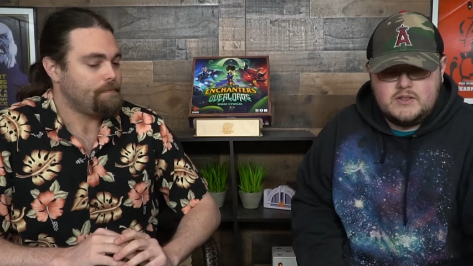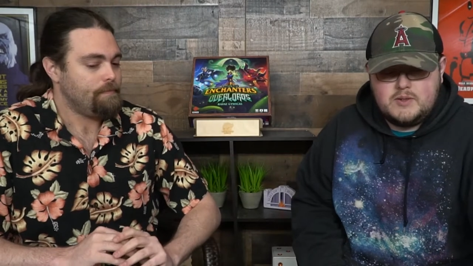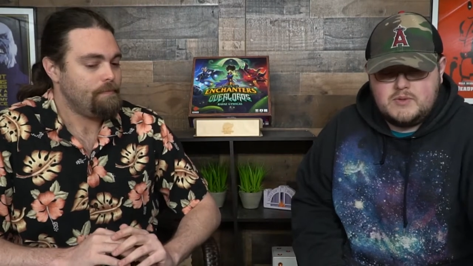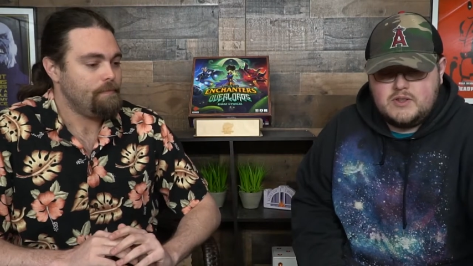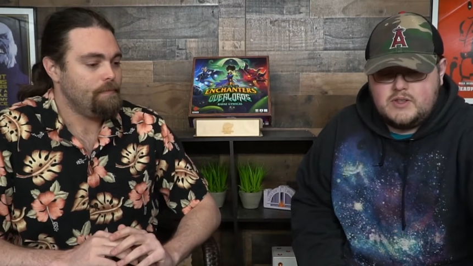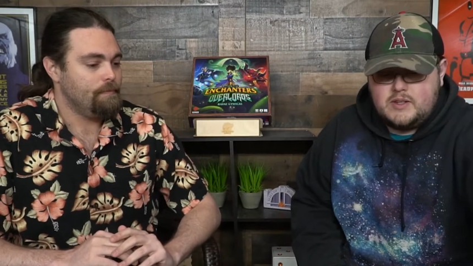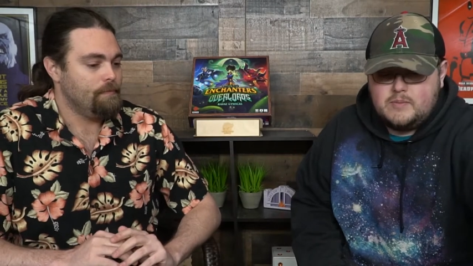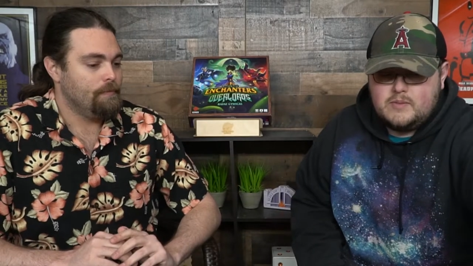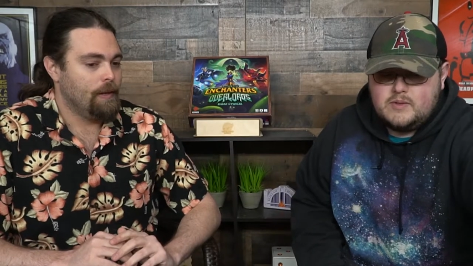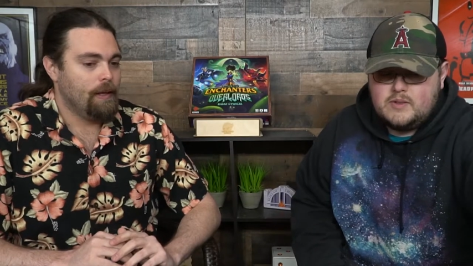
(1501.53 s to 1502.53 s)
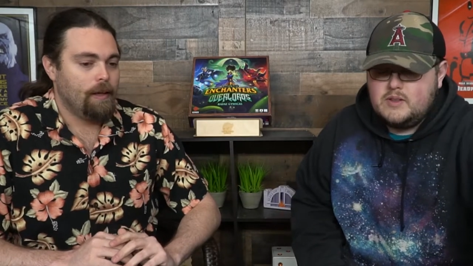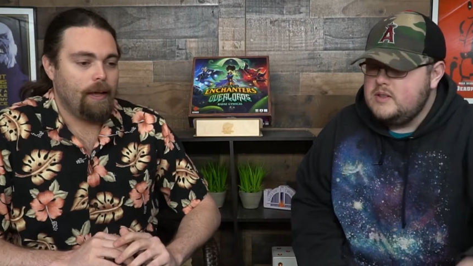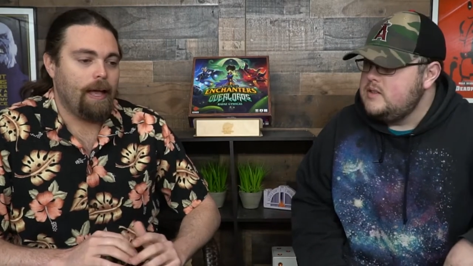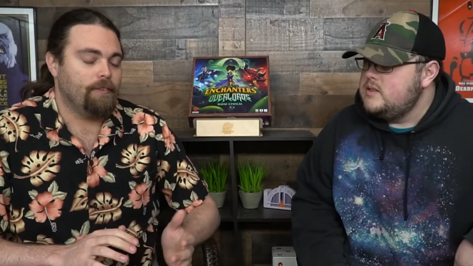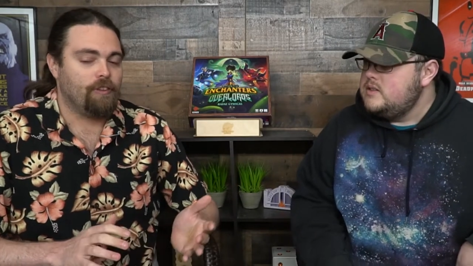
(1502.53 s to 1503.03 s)
Speaker 1: Egyptian theme.
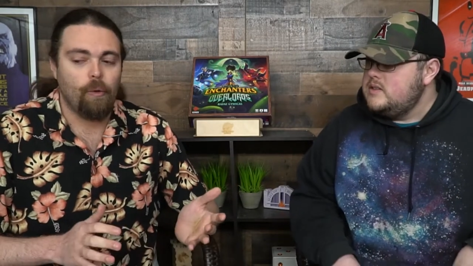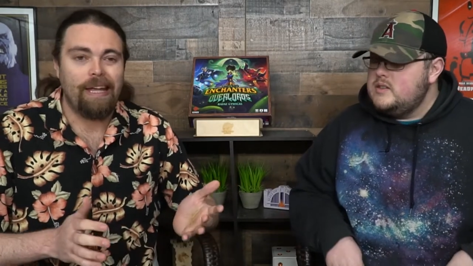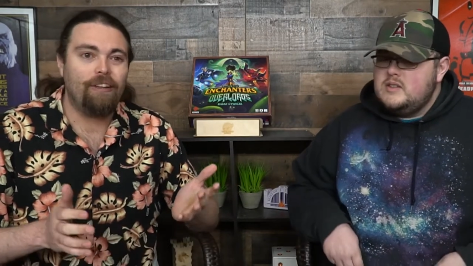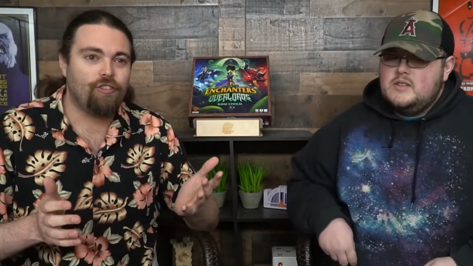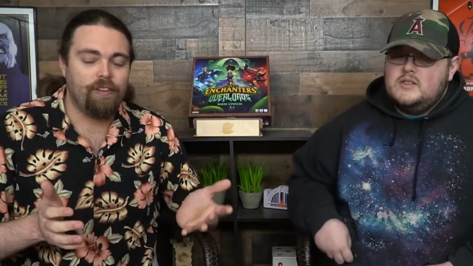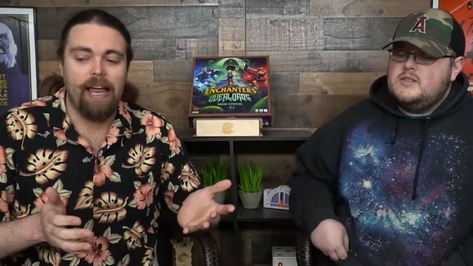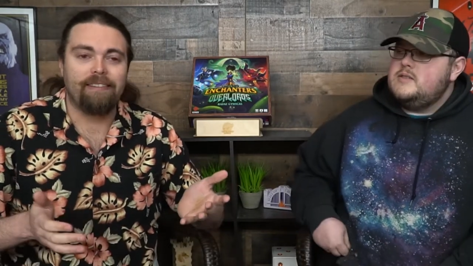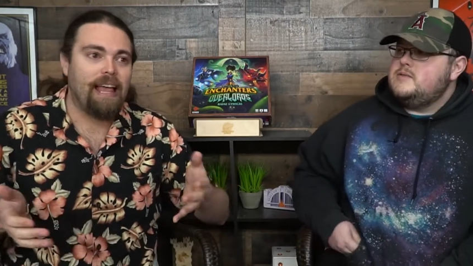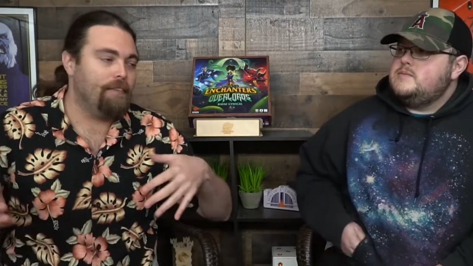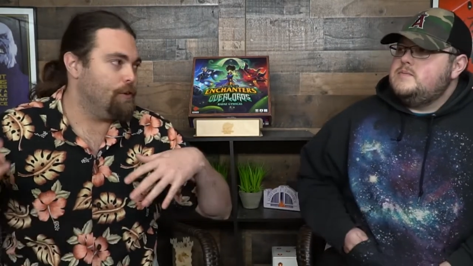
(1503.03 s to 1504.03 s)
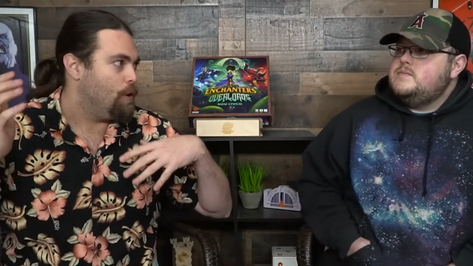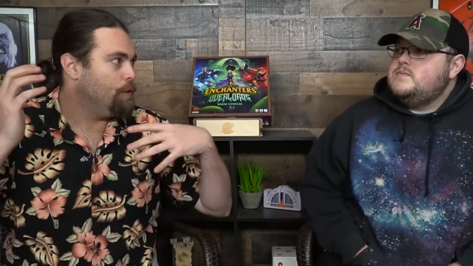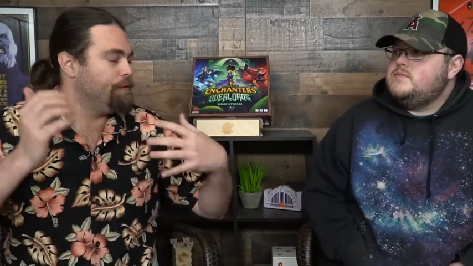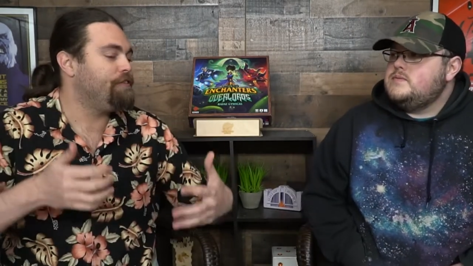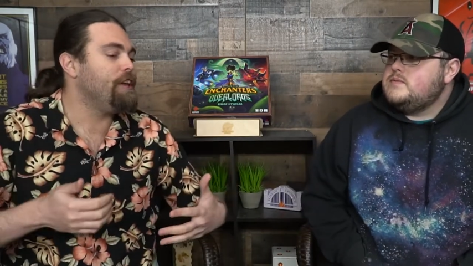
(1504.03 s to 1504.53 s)
Speaker 2: And so each of the decks have their
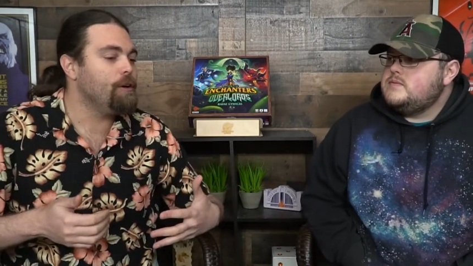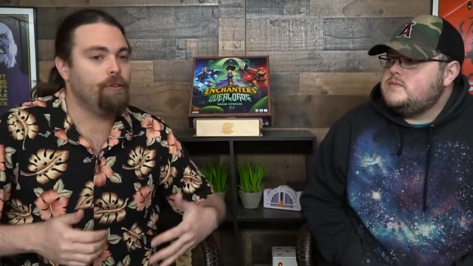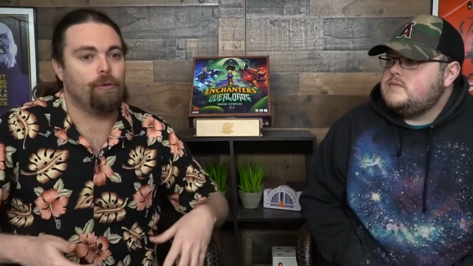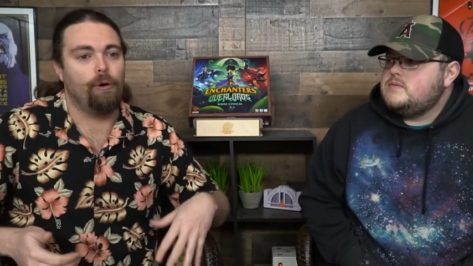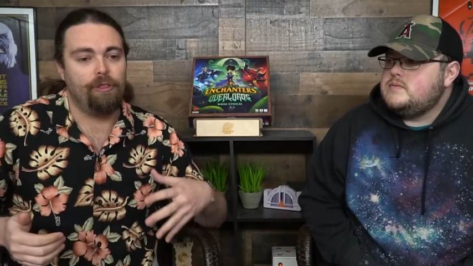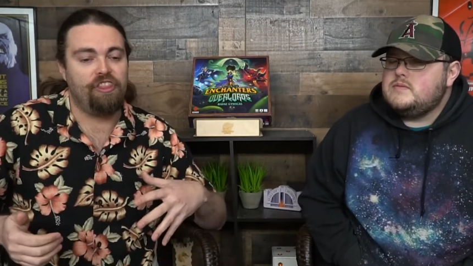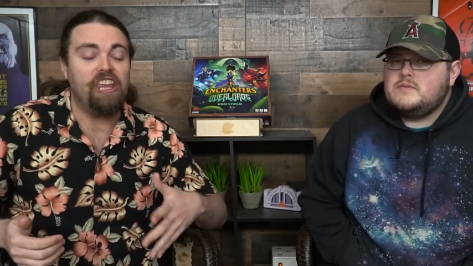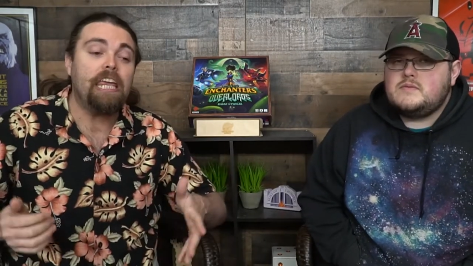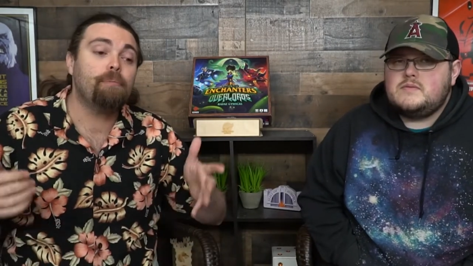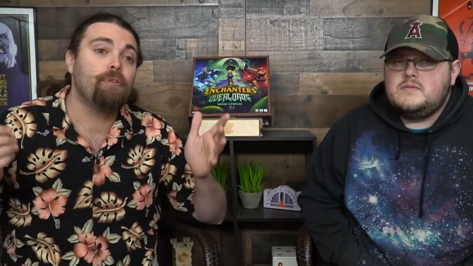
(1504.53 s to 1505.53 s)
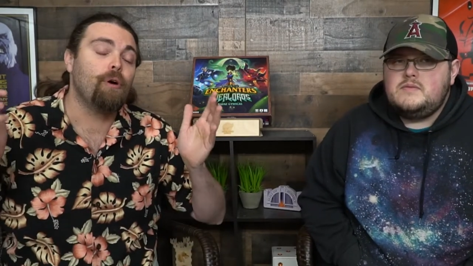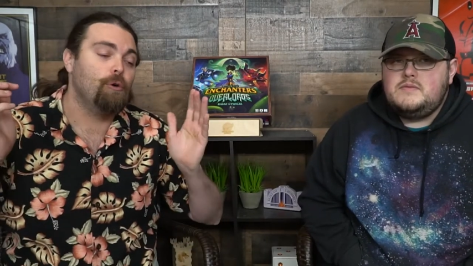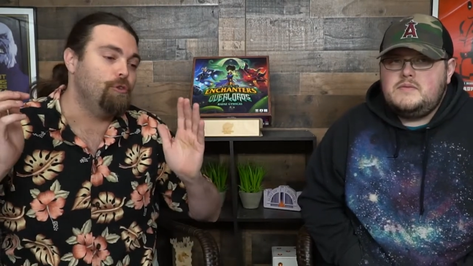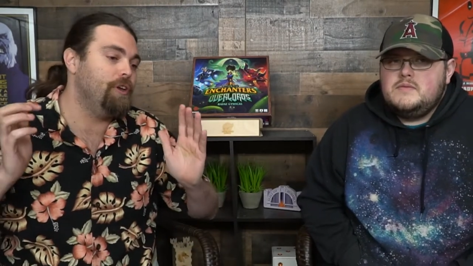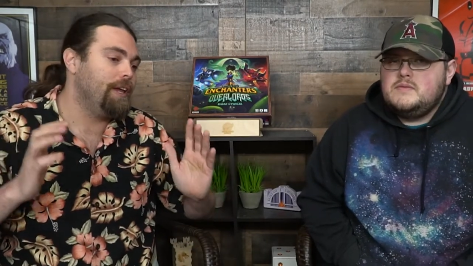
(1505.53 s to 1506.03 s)
own feel, their own theme, their
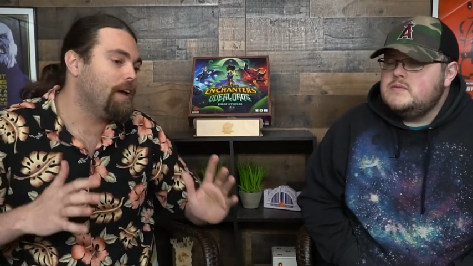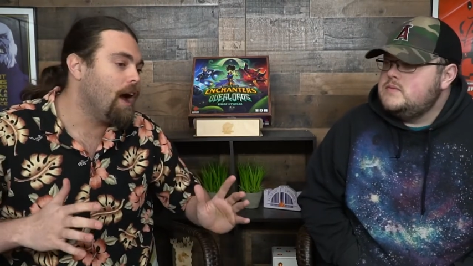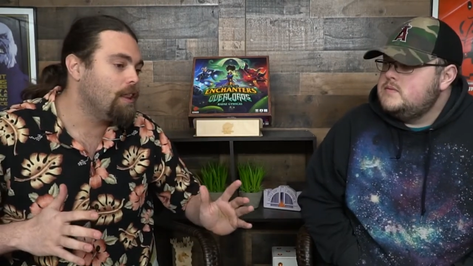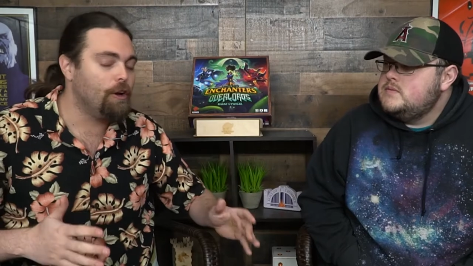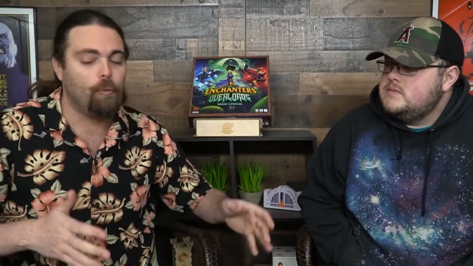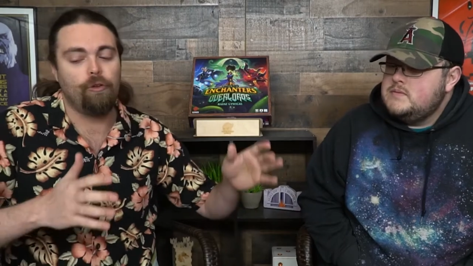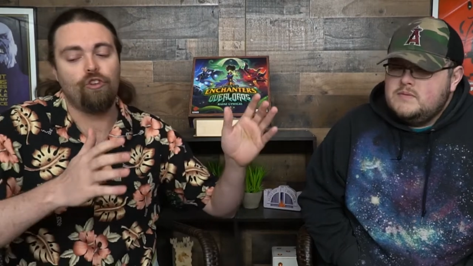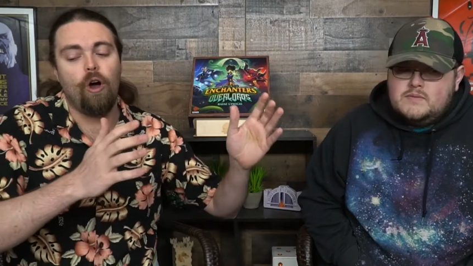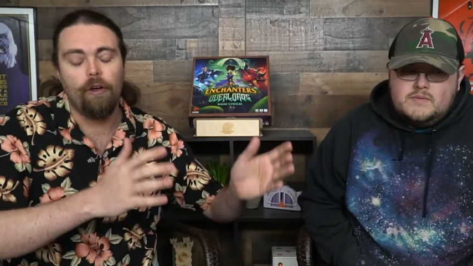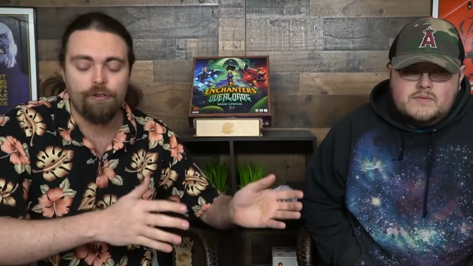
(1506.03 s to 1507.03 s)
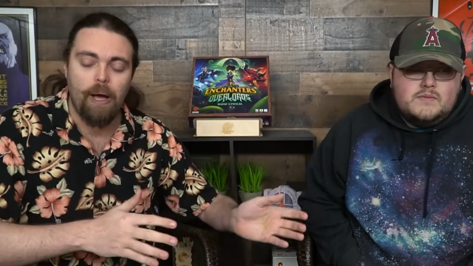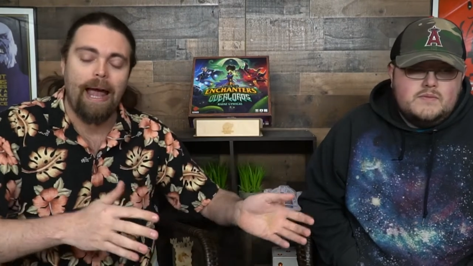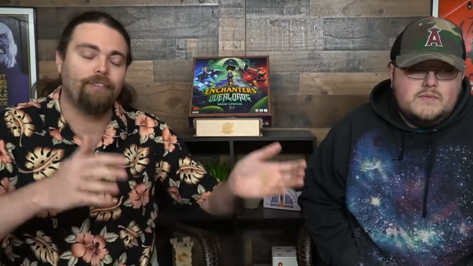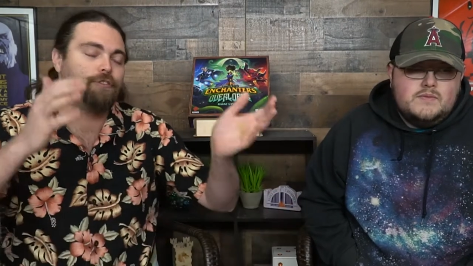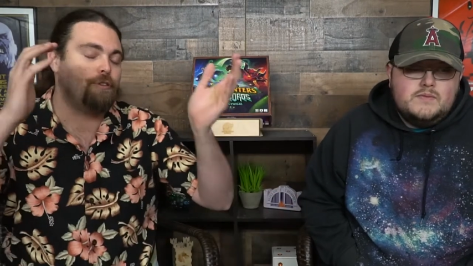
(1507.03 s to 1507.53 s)
own unique color, which also
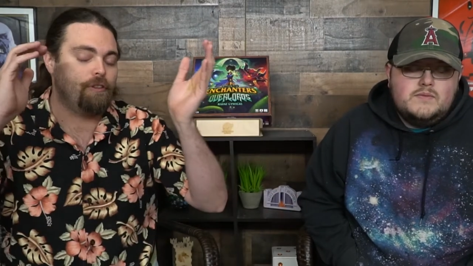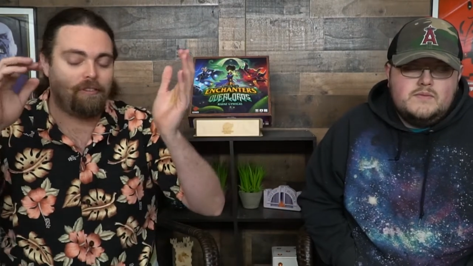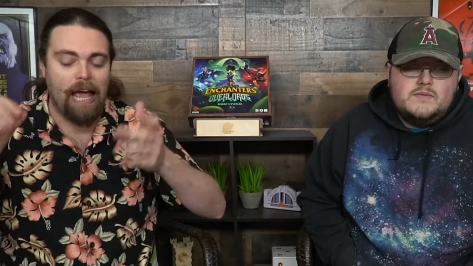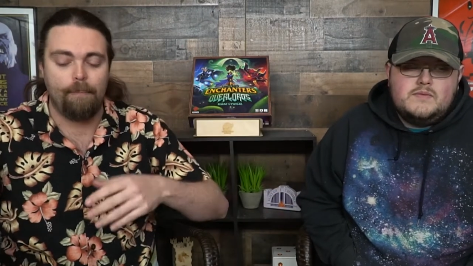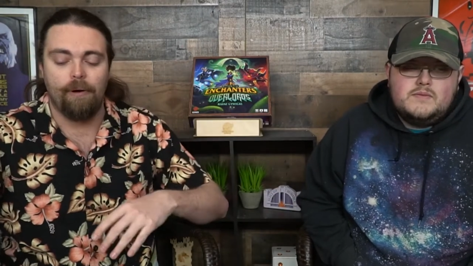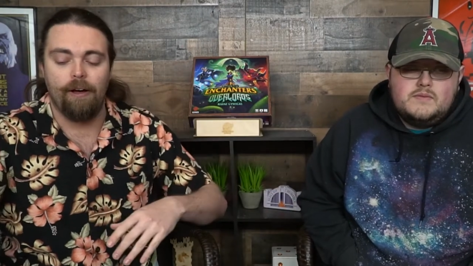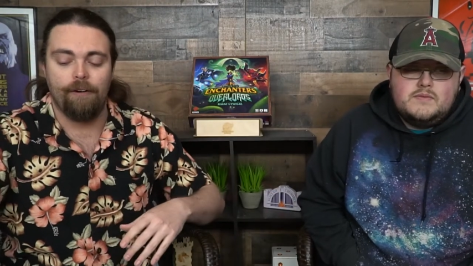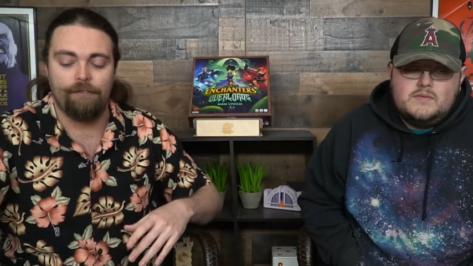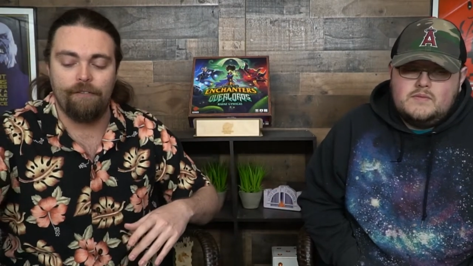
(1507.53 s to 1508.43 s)
adds to the type of